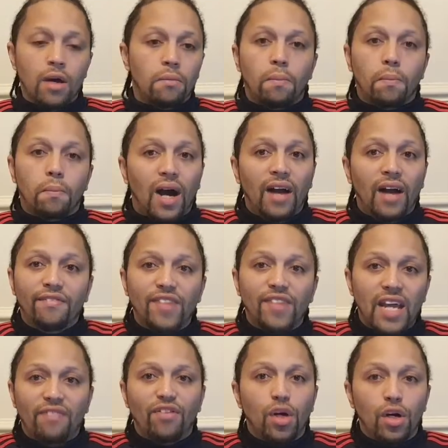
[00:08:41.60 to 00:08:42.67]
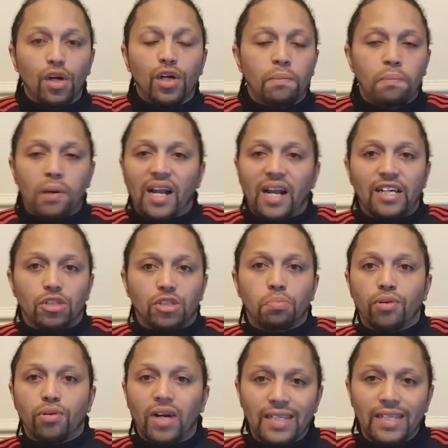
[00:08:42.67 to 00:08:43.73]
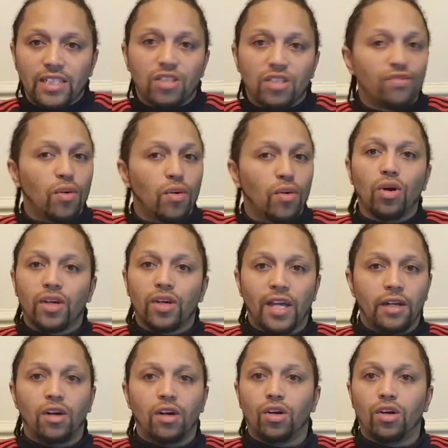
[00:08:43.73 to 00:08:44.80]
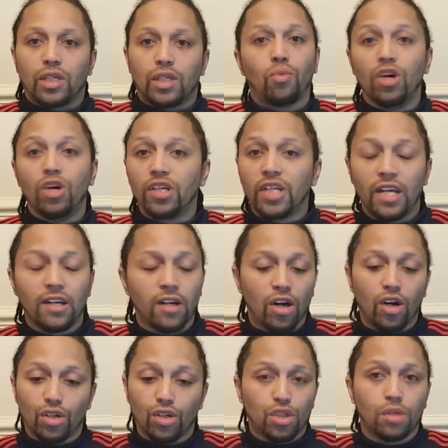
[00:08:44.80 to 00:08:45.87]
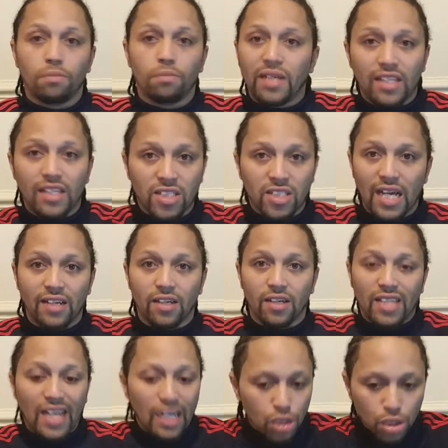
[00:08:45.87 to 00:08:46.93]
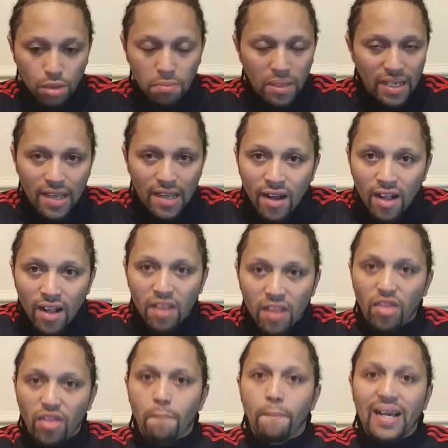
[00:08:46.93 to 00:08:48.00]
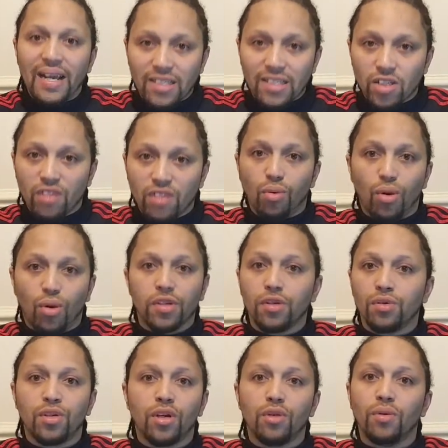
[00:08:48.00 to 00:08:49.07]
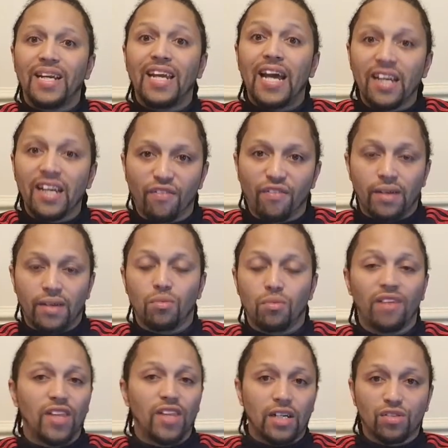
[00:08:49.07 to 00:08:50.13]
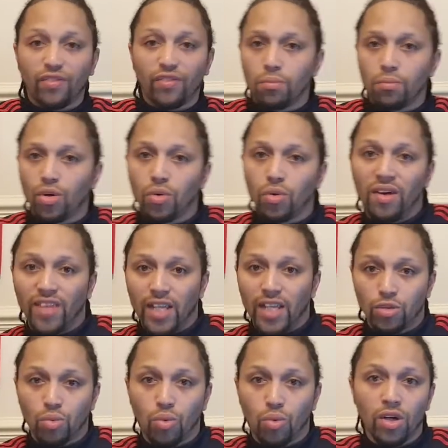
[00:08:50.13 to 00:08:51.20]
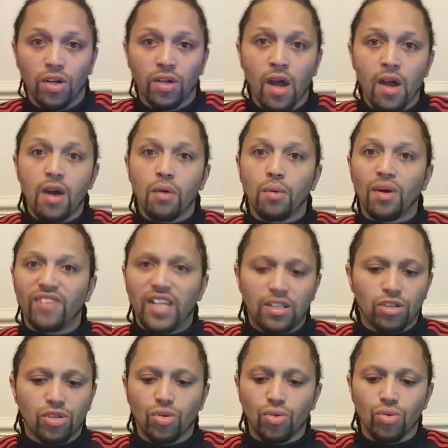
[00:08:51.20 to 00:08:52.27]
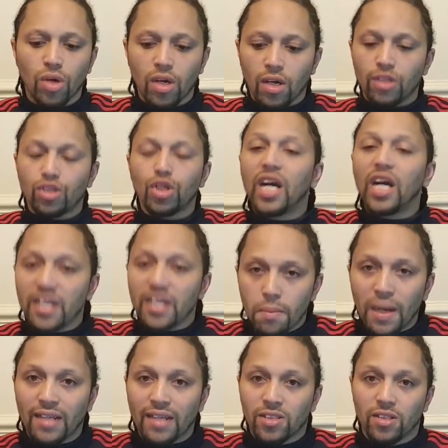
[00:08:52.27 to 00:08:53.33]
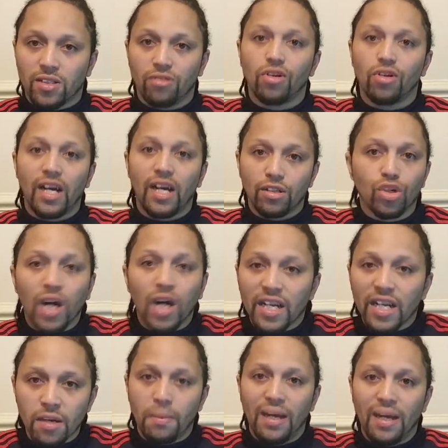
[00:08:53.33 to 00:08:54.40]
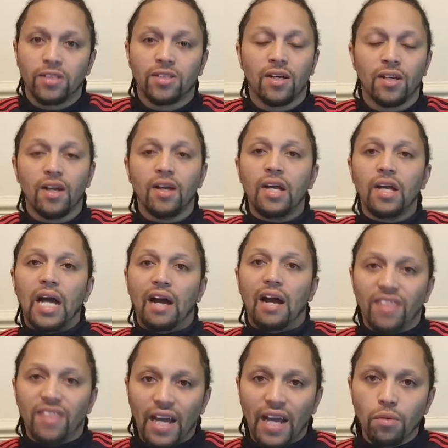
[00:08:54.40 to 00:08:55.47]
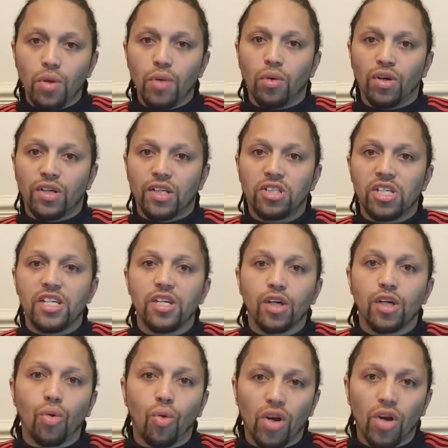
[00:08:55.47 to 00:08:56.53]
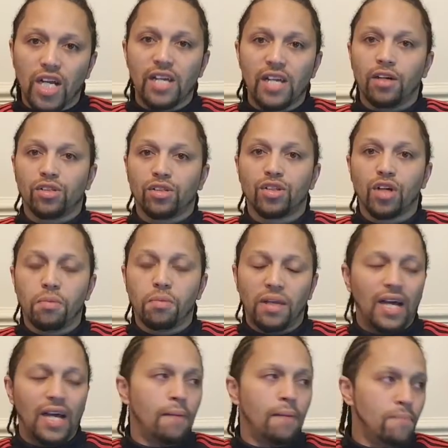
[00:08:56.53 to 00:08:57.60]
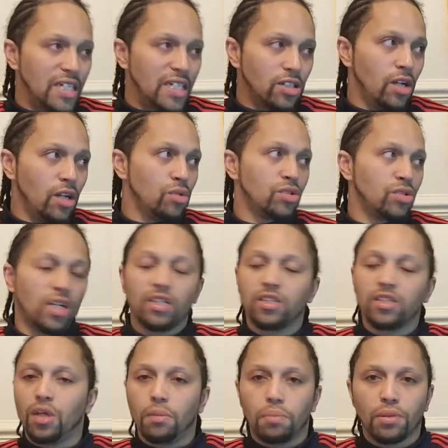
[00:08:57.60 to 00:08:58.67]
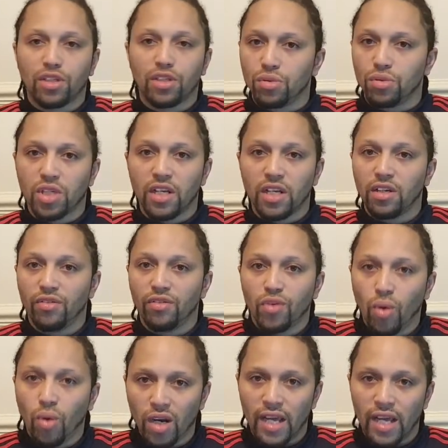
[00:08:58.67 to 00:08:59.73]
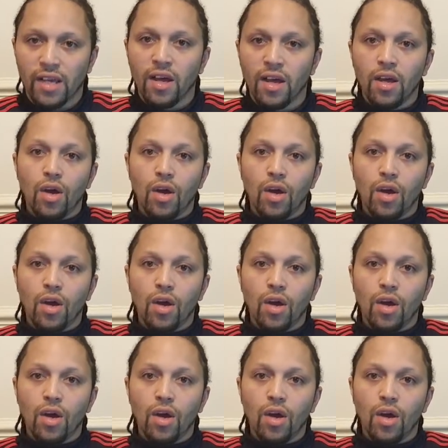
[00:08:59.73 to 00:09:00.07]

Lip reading: But I've never heard players praised for working hard. Working hard should be the standard. That should be the base of what you do in anything, whether that's football, whether that's work, whether that's school. Try your best, right? Try your best. And then we want to see your quality on top of that. And Mesut Ozil is not producing enough quality.